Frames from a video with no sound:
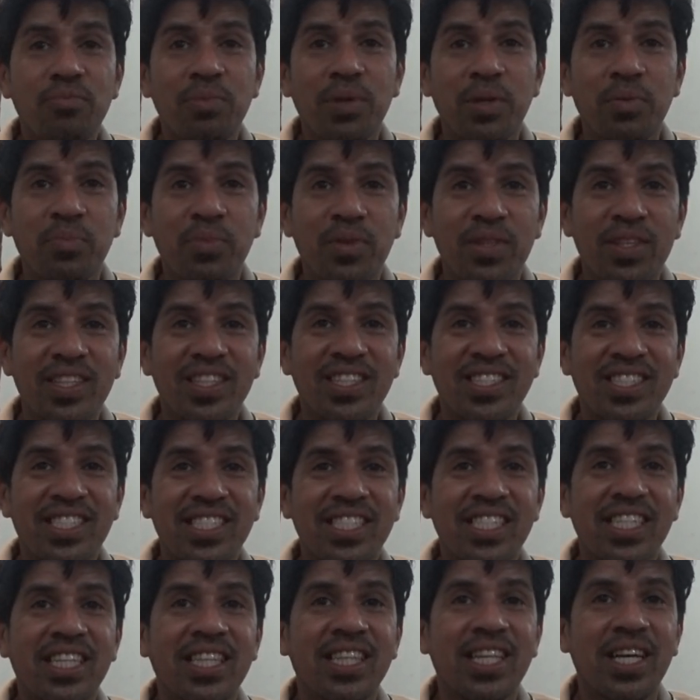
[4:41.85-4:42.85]
people."
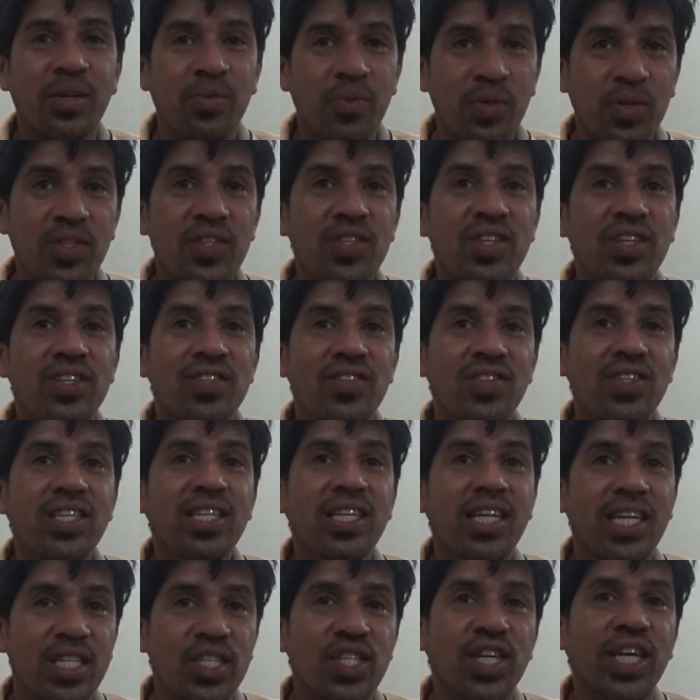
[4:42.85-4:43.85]
And that was his
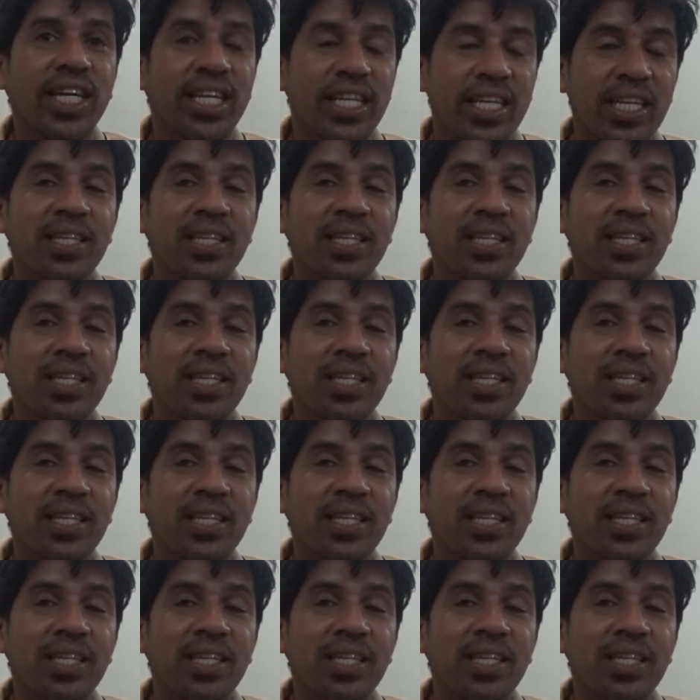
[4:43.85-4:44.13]
agenda.